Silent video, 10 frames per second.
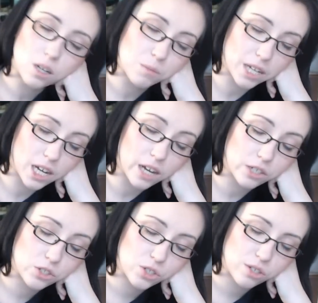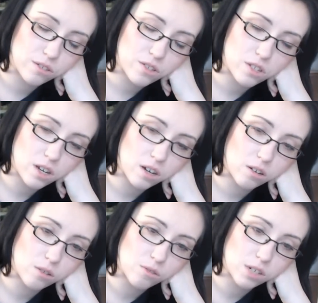Oh my gosh.
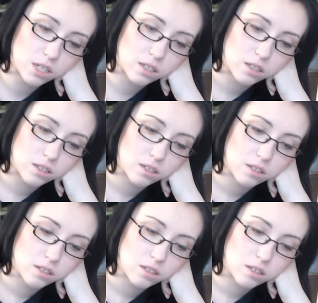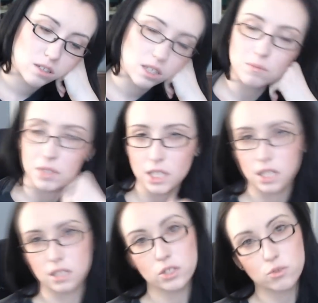So I'm
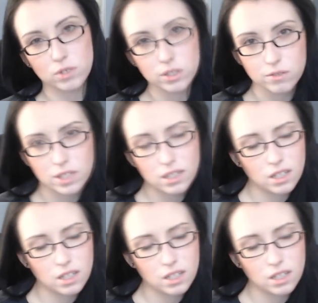leaning that's rude.